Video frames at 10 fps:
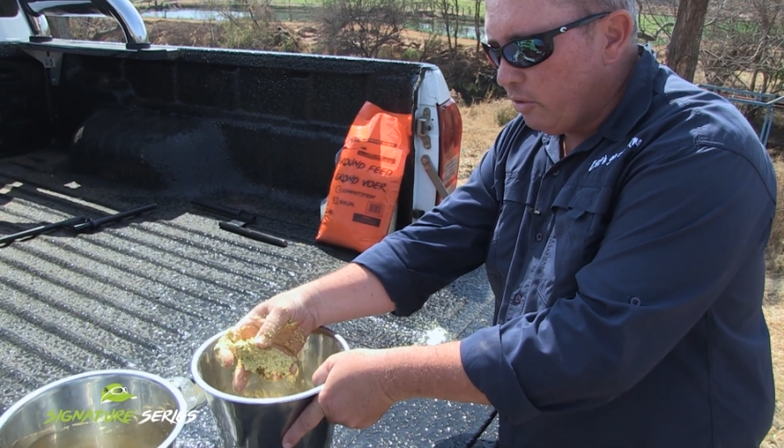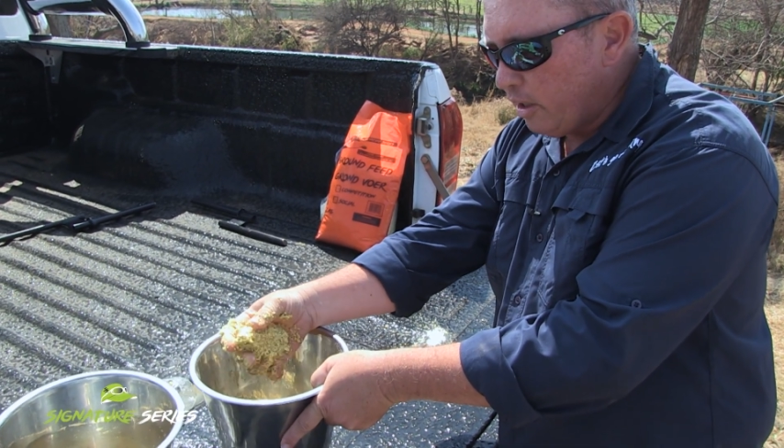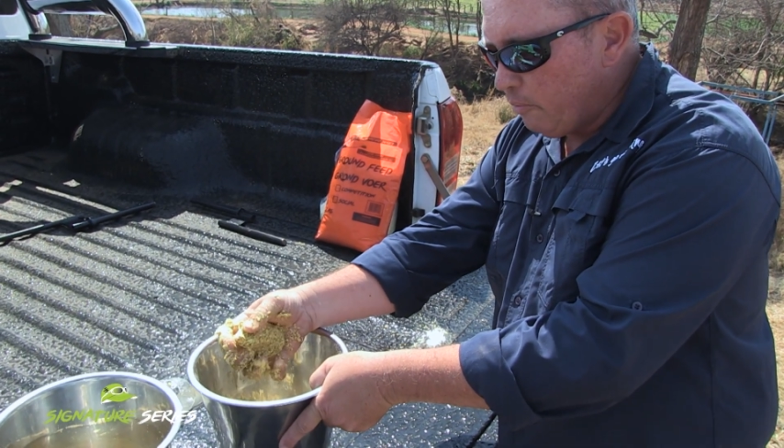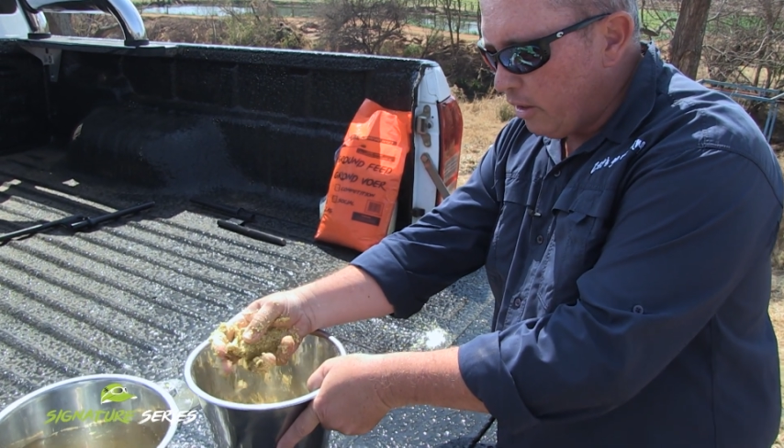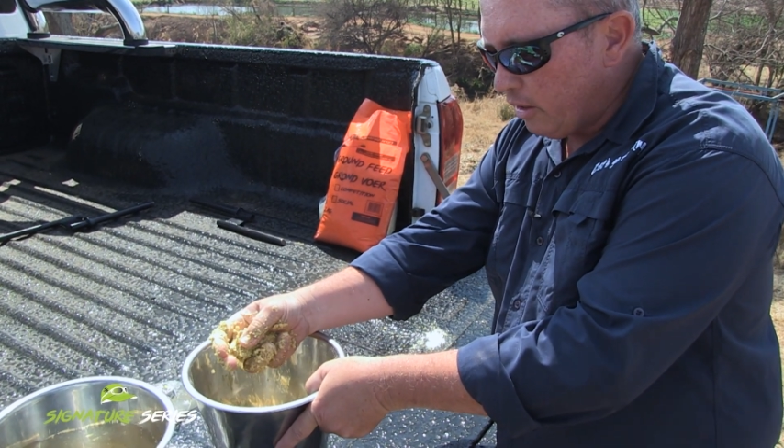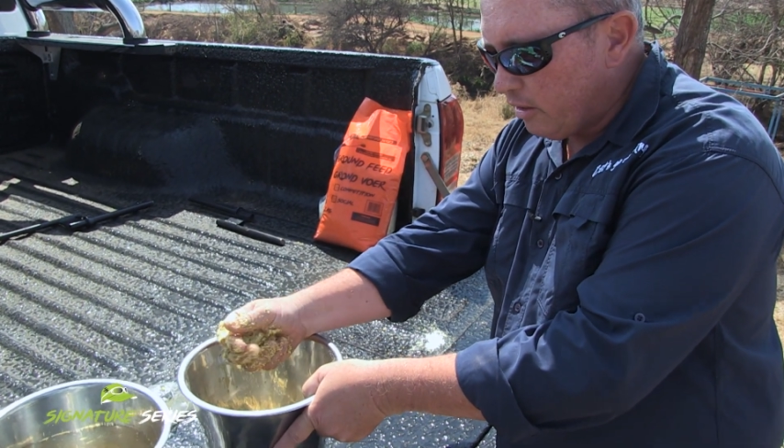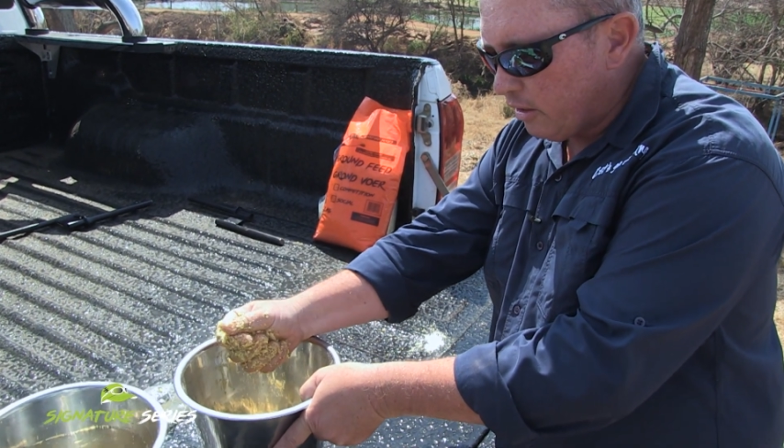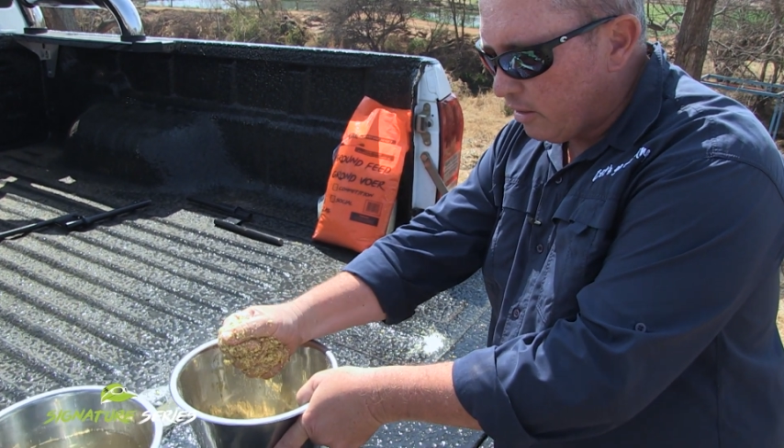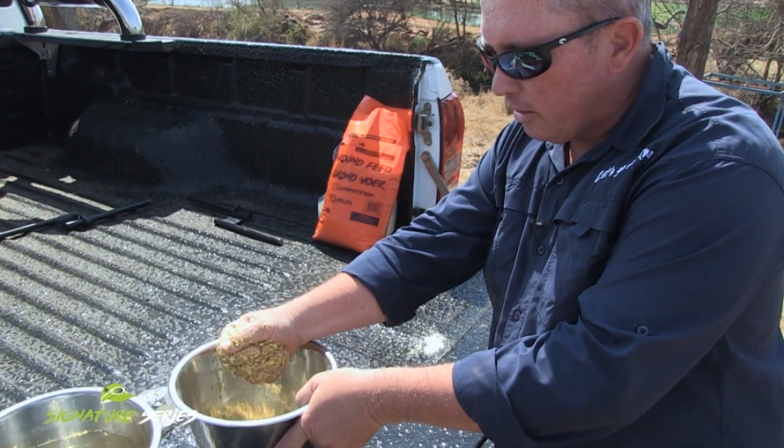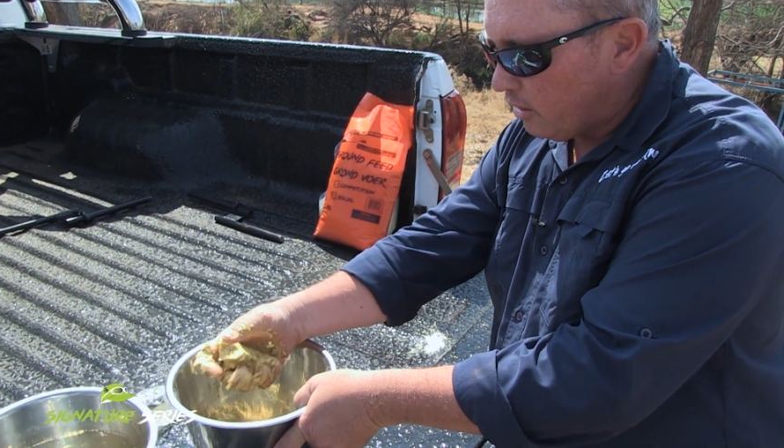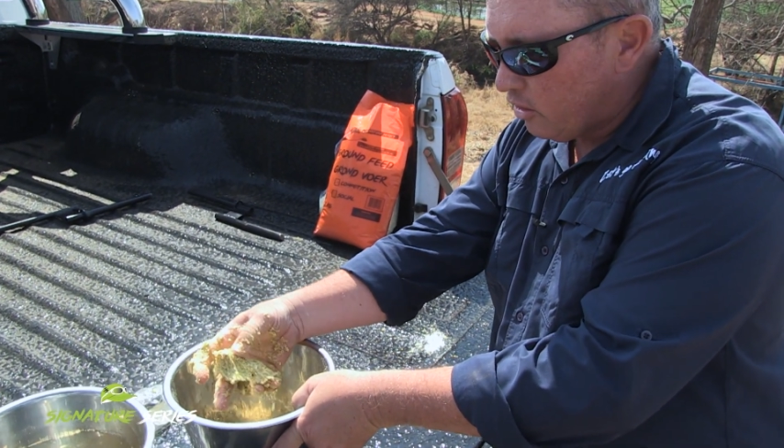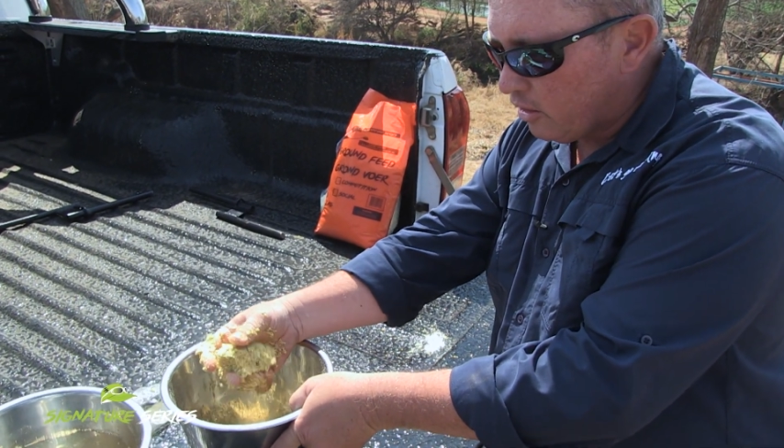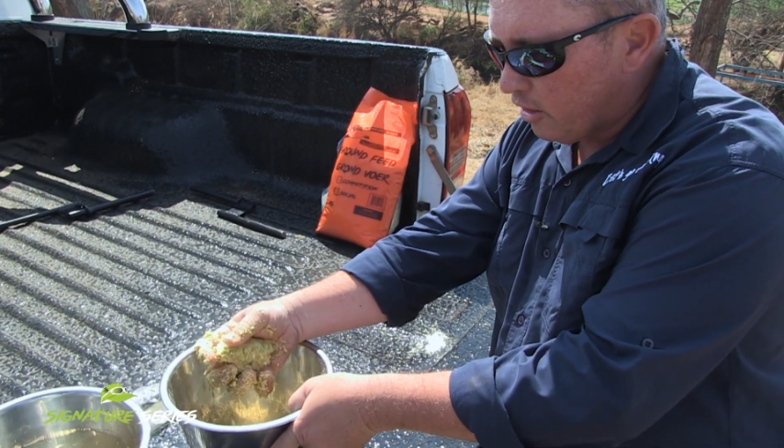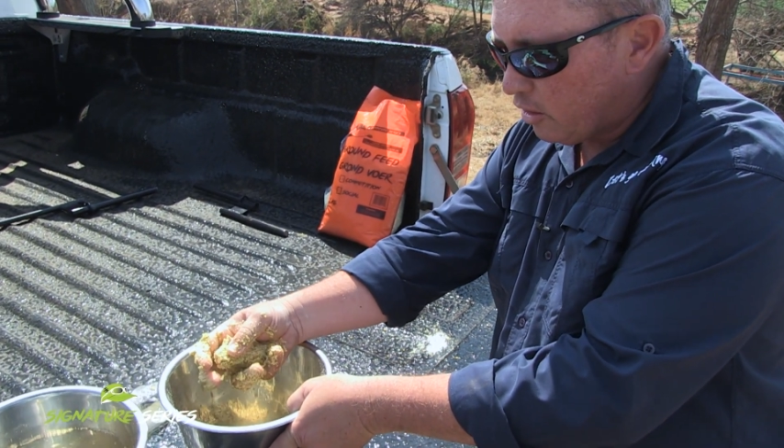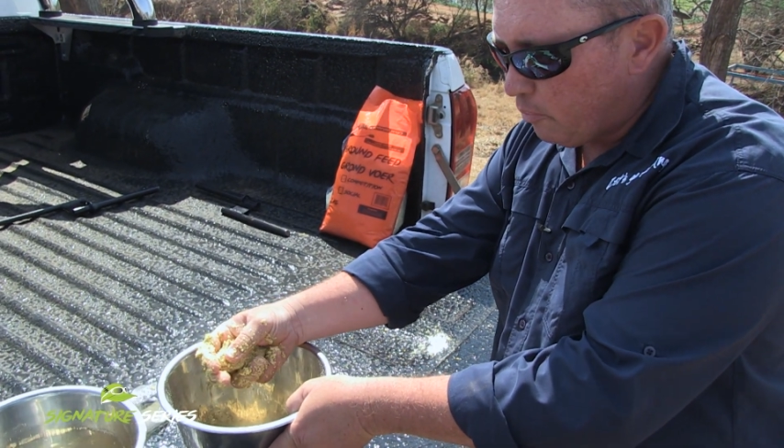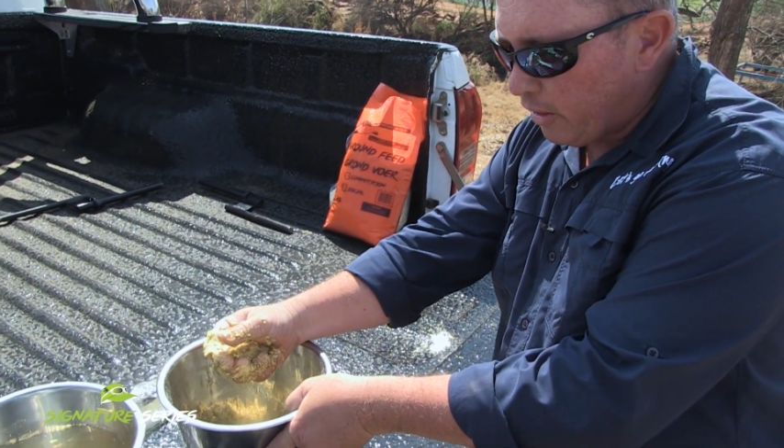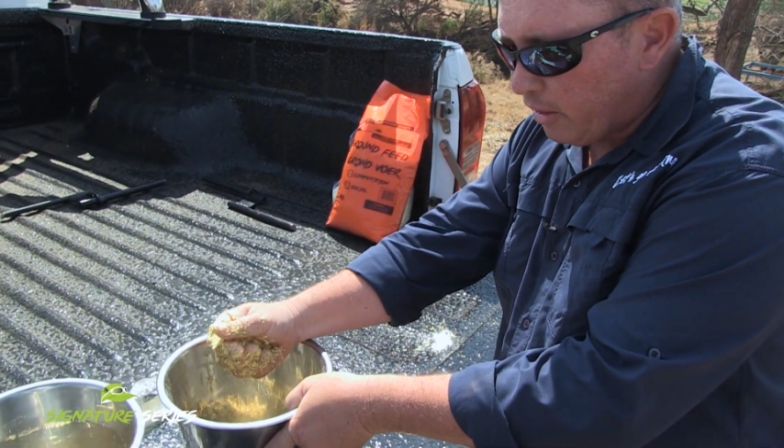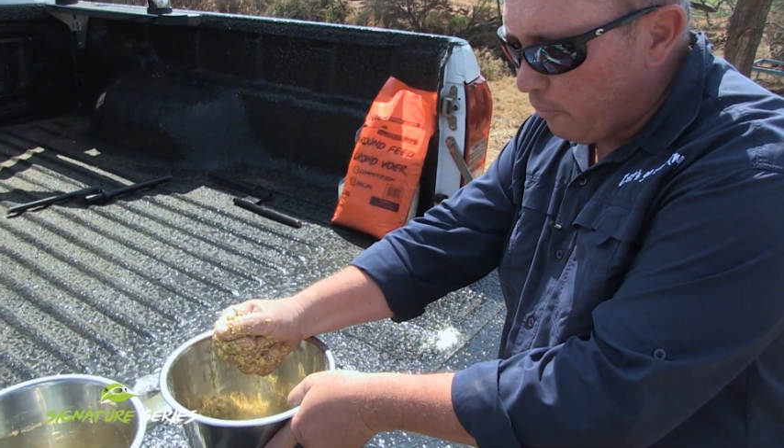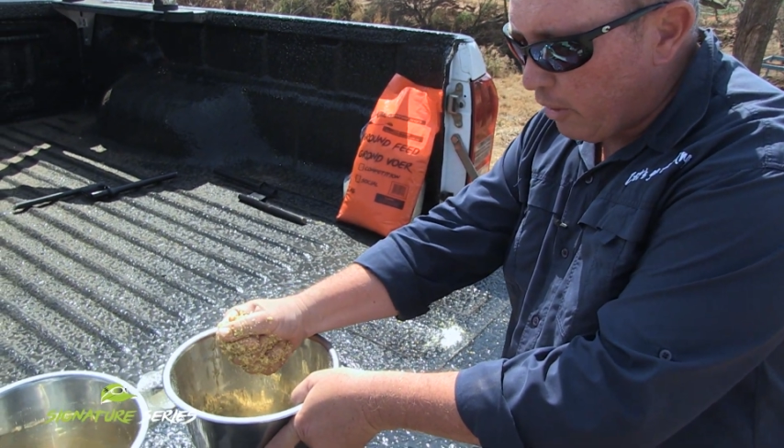3 minutes, it just gets better and